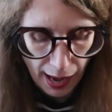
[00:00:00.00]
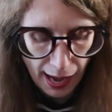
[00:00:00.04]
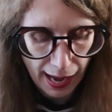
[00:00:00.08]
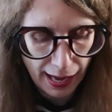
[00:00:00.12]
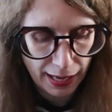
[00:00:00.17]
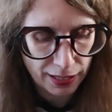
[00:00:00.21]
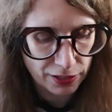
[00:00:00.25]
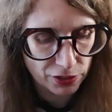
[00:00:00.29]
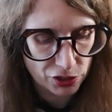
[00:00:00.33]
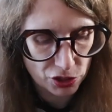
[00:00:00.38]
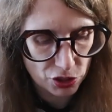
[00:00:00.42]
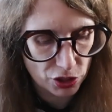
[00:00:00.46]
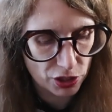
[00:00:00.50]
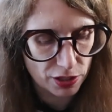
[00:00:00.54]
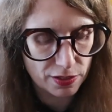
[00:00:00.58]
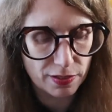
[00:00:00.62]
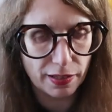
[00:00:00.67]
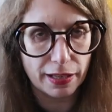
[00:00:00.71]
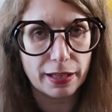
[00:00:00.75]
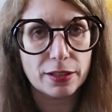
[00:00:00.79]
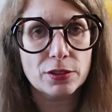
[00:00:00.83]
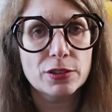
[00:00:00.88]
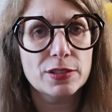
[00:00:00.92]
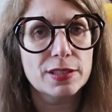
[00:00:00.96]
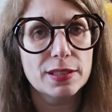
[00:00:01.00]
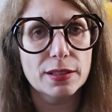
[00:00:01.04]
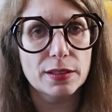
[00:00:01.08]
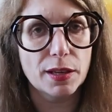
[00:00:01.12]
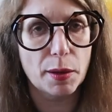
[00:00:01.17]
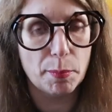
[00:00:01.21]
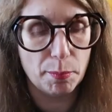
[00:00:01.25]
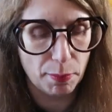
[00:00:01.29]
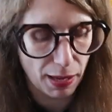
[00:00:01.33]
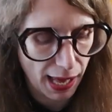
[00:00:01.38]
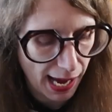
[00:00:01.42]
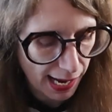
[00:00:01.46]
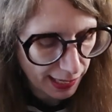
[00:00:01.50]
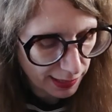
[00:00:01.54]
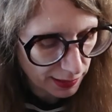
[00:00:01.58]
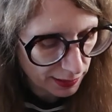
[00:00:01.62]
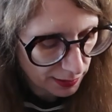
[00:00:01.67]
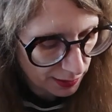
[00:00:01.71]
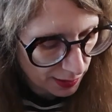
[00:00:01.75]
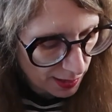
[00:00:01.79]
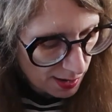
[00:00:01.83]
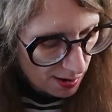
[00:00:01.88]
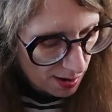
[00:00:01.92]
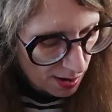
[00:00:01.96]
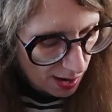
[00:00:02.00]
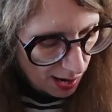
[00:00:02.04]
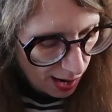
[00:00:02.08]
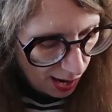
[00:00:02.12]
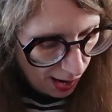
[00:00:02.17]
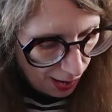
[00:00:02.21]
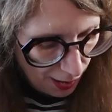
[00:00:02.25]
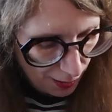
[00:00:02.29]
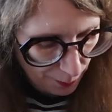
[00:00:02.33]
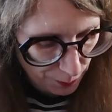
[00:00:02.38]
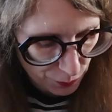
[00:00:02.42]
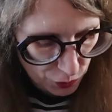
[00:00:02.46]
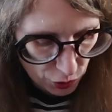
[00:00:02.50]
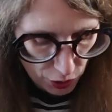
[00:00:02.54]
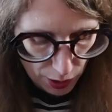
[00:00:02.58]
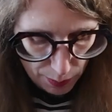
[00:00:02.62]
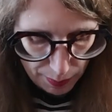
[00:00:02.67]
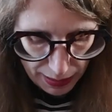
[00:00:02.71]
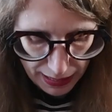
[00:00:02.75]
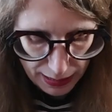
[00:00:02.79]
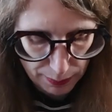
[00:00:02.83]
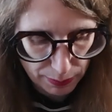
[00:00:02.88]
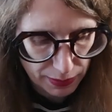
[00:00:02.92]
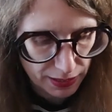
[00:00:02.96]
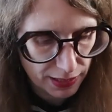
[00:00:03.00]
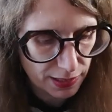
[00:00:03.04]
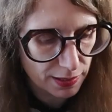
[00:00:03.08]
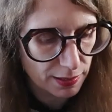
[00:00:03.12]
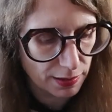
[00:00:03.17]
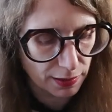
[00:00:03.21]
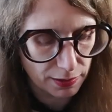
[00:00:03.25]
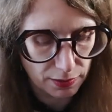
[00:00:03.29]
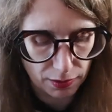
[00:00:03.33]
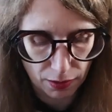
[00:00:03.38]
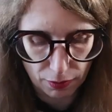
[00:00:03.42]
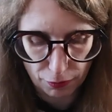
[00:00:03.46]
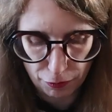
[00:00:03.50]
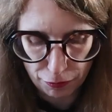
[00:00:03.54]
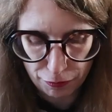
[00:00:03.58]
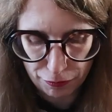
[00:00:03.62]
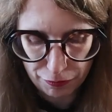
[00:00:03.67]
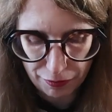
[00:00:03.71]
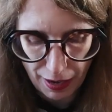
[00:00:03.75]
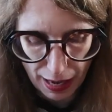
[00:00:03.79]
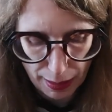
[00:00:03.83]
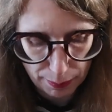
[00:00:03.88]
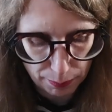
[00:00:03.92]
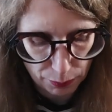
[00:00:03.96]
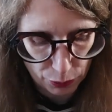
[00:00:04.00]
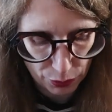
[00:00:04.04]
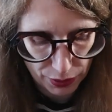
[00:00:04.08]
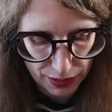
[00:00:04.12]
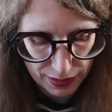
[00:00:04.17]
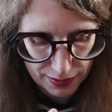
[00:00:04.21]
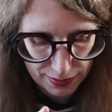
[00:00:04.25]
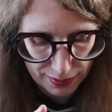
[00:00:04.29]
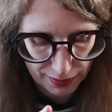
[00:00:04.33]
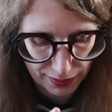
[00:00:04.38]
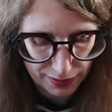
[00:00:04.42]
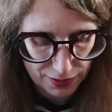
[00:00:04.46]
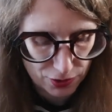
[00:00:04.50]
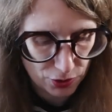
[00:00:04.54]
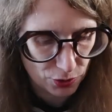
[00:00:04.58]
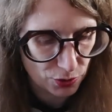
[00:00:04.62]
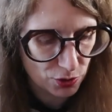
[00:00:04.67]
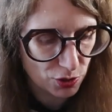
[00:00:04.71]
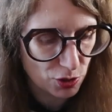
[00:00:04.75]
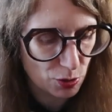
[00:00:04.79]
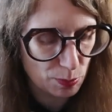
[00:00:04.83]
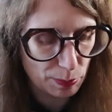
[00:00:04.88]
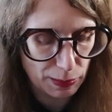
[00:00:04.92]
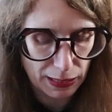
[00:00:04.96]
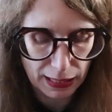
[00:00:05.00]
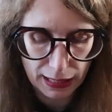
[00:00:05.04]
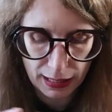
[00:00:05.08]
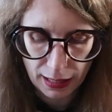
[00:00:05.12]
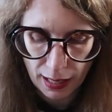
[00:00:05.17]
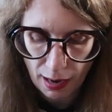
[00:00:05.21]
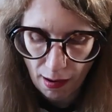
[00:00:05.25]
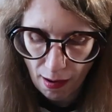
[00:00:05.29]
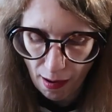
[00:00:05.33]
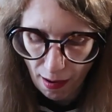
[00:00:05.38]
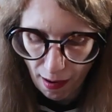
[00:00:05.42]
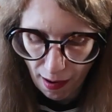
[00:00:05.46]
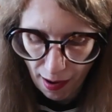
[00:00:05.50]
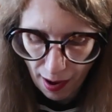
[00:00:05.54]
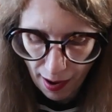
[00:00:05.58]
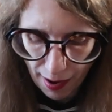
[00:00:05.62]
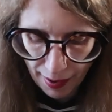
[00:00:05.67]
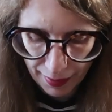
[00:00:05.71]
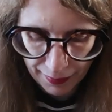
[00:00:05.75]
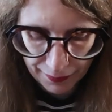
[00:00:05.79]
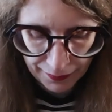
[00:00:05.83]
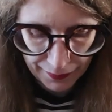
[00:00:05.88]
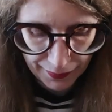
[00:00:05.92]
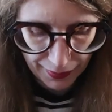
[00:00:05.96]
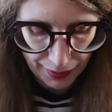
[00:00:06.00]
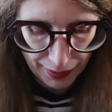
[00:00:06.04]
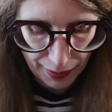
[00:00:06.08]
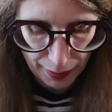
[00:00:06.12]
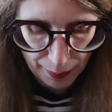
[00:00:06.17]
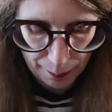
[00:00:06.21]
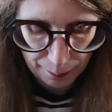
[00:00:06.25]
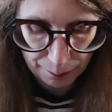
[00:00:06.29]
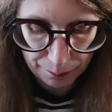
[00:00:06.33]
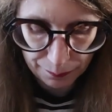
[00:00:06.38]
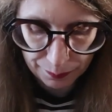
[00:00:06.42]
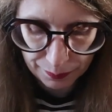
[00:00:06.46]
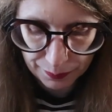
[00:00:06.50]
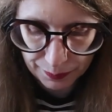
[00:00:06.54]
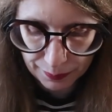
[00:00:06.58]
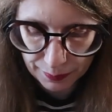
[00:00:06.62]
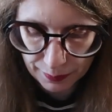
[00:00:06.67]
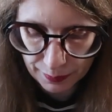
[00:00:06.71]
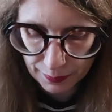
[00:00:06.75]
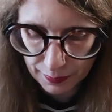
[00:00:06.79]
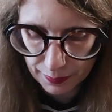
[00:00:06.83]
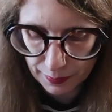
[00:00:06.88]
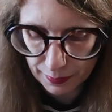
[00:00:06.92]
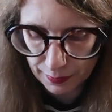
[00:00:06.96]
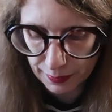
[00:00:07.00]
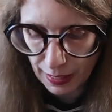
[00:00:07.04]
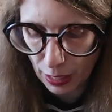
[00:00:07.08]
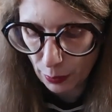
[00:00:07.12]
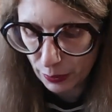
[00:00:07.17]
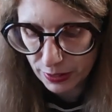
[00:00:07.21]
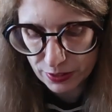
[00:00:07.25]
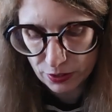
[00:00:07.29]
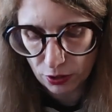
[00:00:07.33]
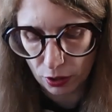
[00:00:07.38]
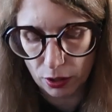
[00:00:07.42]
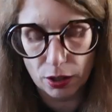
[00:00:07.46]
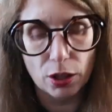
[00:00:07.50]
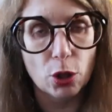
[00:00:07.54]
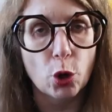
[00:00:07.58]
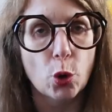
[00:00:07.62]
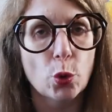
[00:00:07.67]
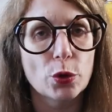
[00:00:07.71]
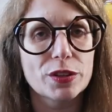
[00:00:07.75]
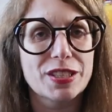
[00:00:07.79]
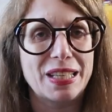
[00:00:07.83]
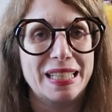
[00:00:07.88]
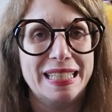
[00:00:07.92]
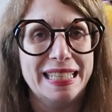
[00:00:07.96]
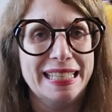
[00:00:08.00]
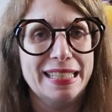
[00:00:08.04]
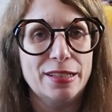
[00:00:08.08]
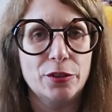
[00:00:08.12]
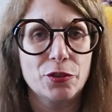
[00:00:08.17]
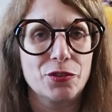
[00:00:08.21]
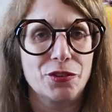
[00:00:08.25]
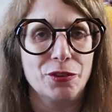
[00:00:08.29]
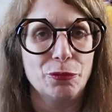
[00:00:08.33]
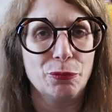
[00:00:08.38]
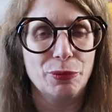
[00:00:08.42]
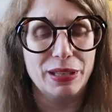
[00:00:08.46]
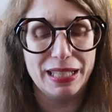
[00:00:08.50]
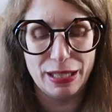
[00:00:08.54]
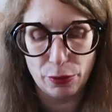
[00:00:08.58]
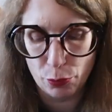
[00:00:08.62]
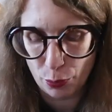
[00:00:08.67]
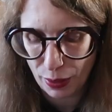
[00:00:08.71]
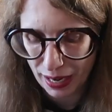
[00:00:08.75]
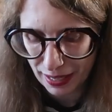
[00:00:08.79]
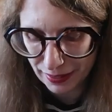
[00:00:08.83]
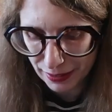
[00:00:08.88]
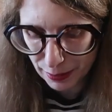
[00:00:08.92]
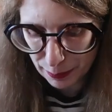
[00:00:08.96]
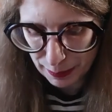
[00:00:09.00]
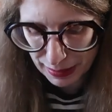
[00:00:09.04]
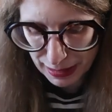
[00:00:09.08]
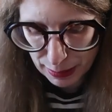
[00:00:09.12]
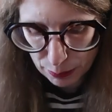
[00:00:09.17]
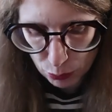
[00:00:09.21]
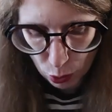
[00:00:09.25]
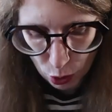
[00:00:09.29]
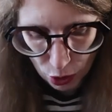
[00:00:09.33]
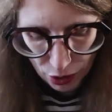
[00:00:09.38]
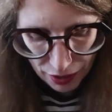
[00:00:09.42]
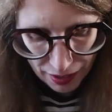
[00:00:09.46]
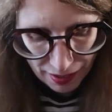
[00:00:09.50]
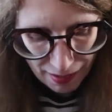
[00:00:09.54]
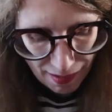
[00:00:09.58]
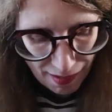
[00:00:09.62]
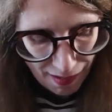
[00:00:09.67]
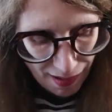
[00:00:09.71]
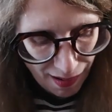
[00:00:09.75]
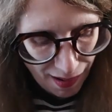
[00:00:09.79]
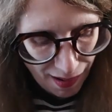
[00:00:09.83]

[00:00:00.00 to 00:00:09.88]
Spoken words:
and she's like teal and black. So I made him these little fan bracelets, so to speak. And now he's got loads and he doesn't really wear them anymore.